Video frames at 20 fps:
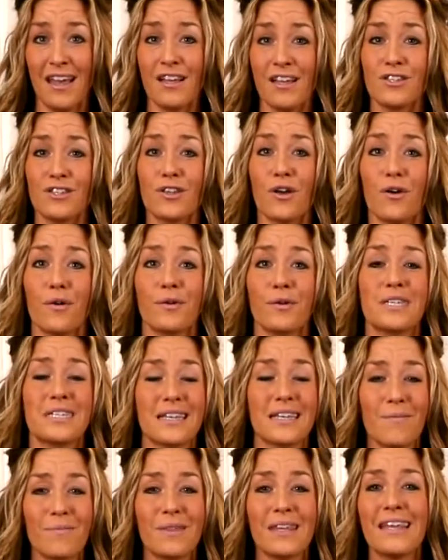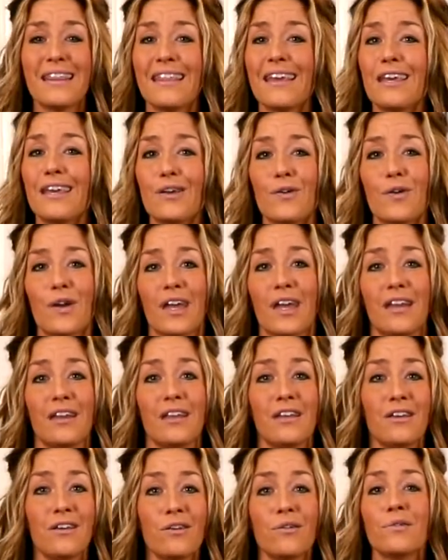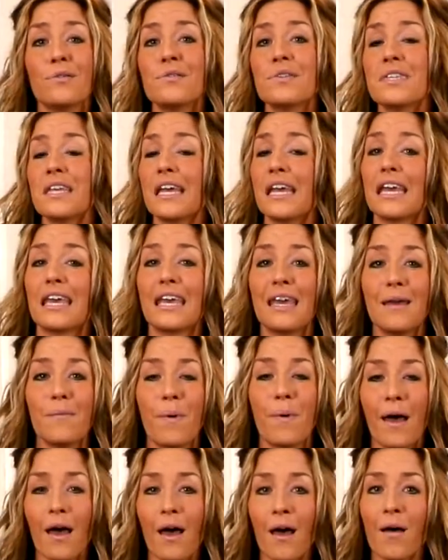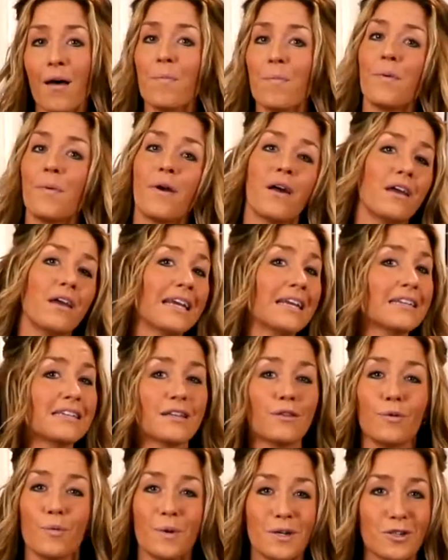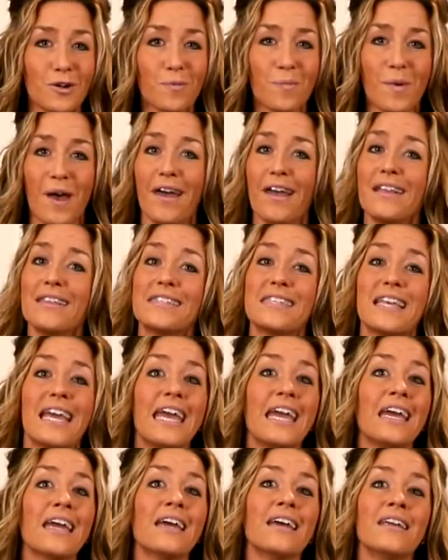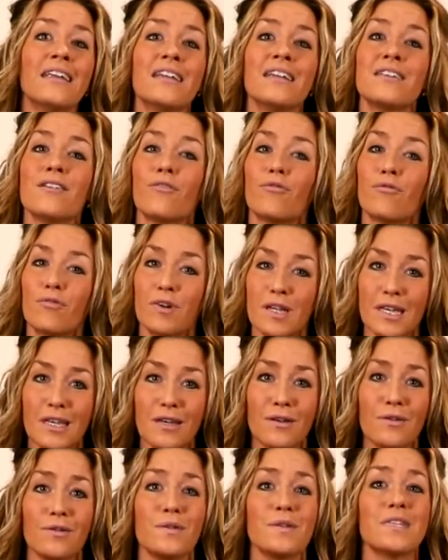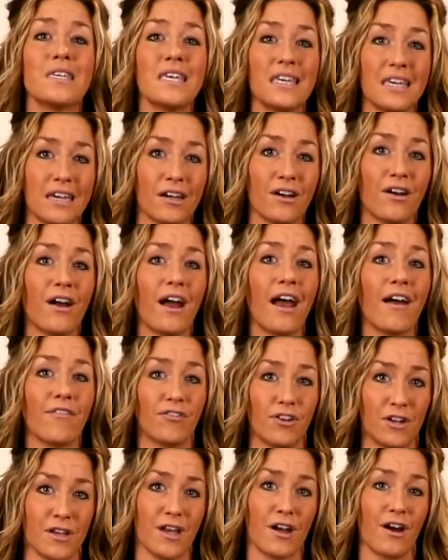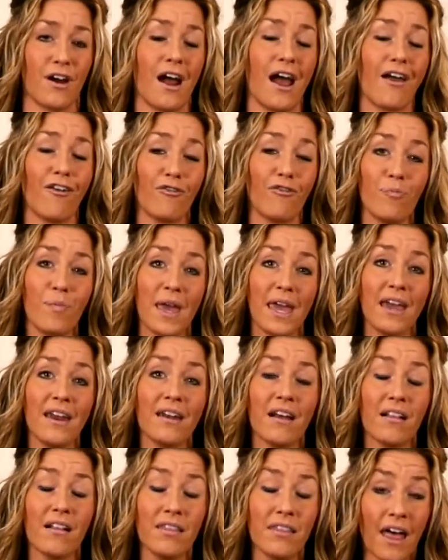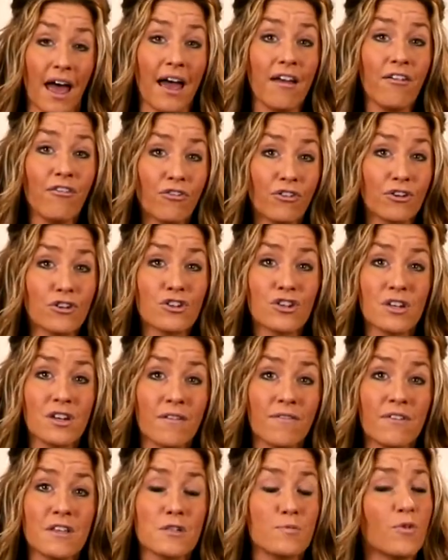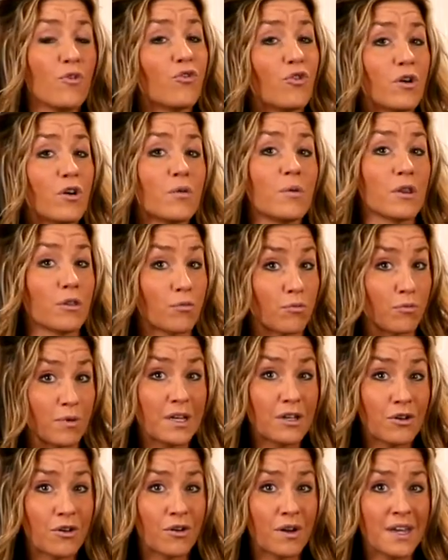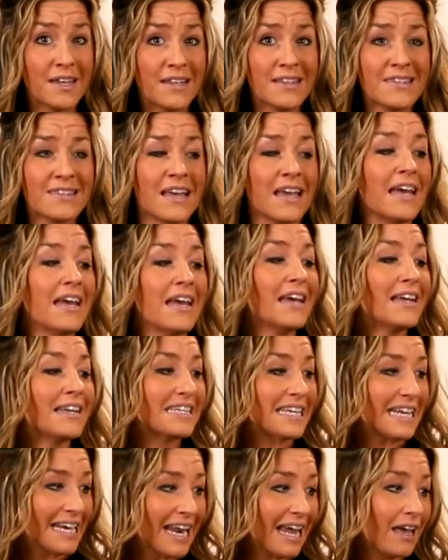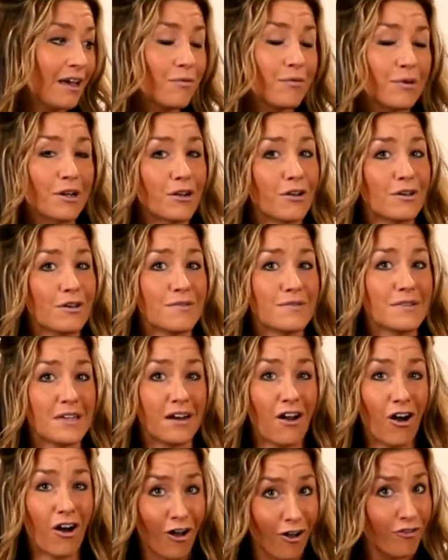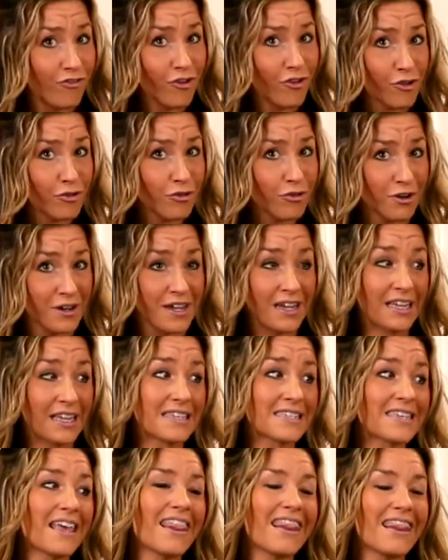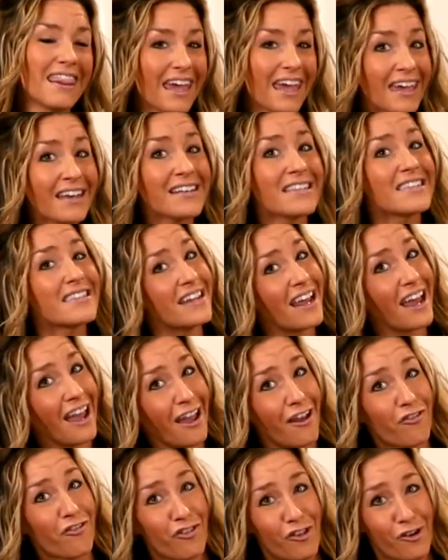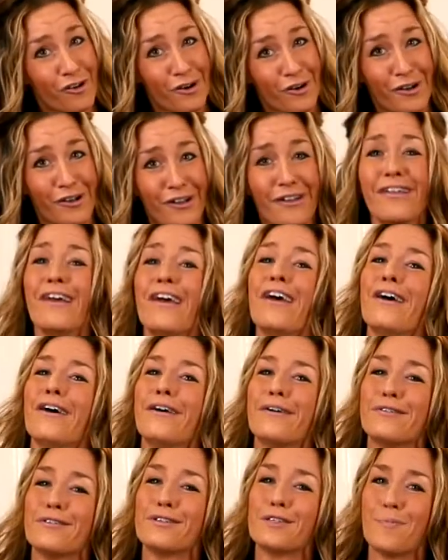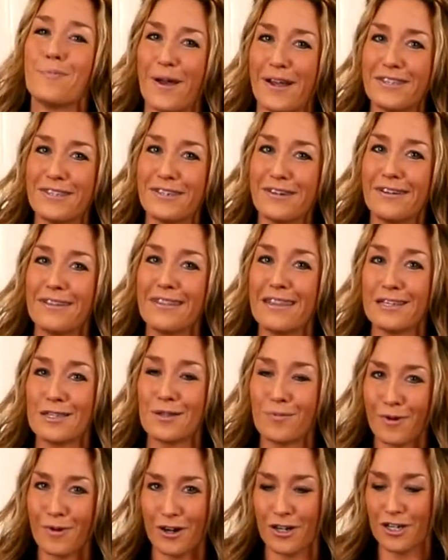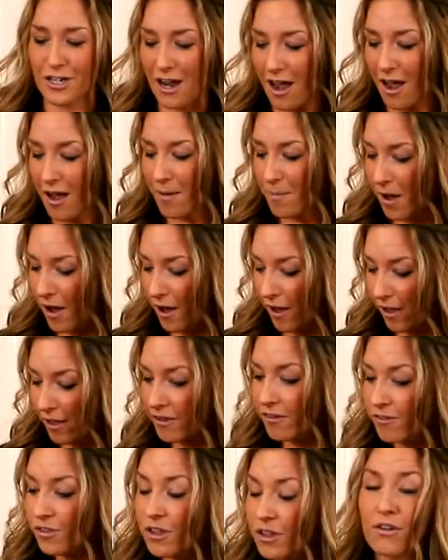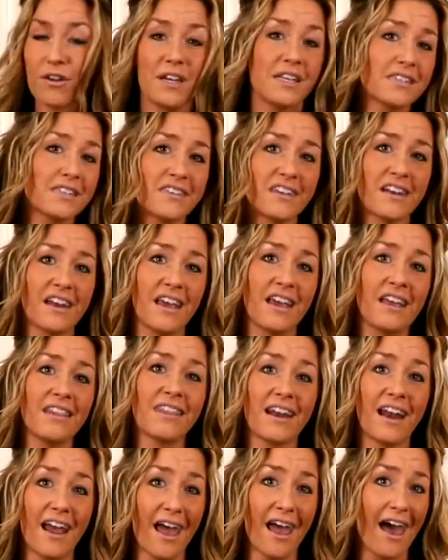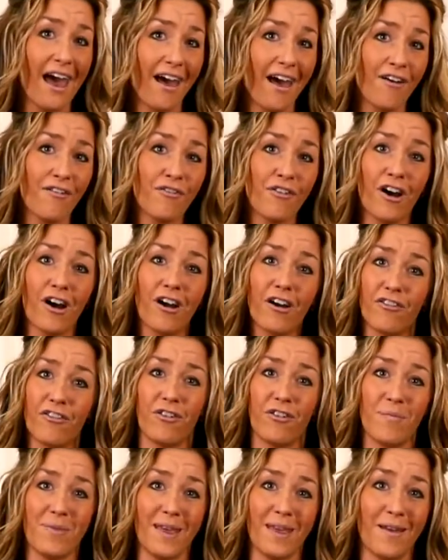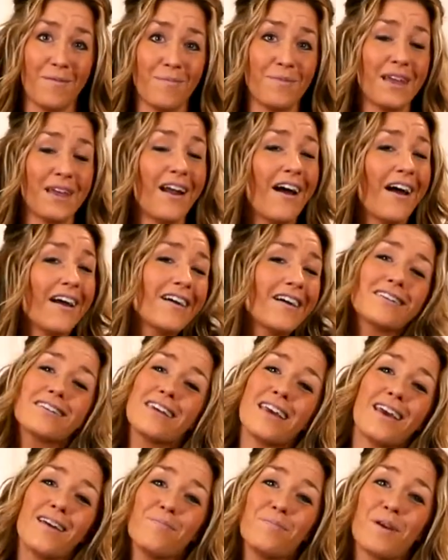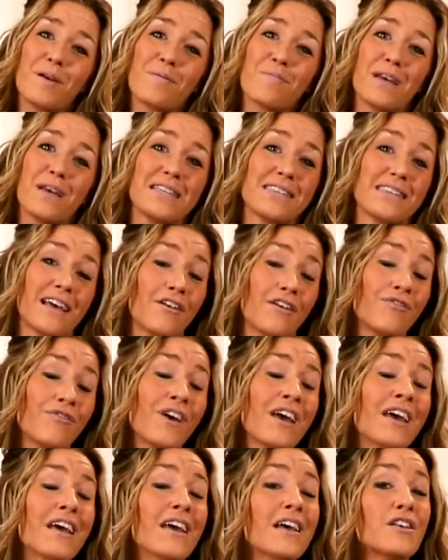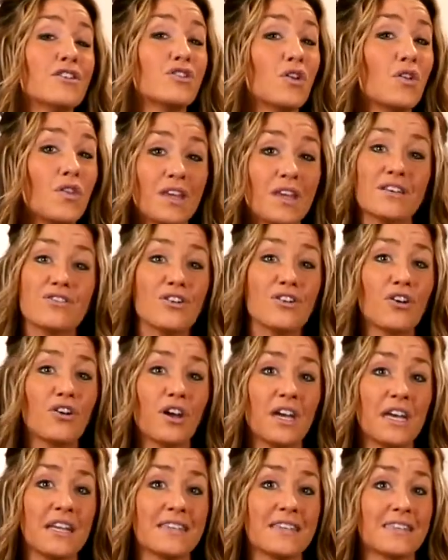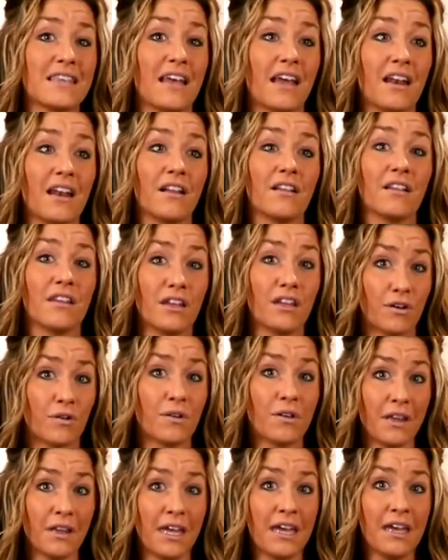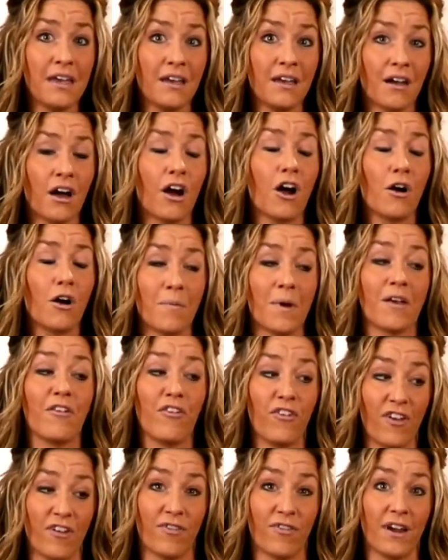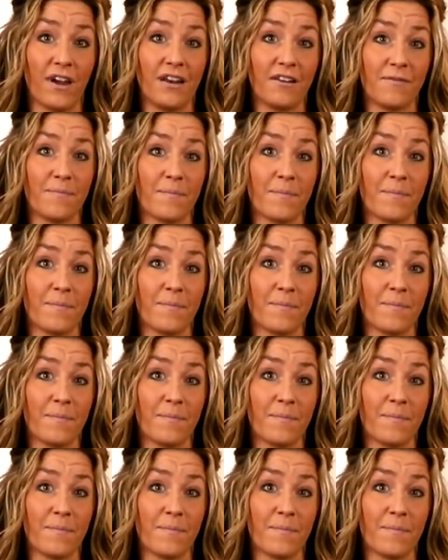So something that you can use and keep up into the winter months and reuse year after year. I've made a live version of this before with real greens. Tonight we are using all faux greens, thanks to A Floral, who sponsored this workshop. All of the greens tonight that I have are from them that I got to handpick myself. So these are greens that literally are my favorite.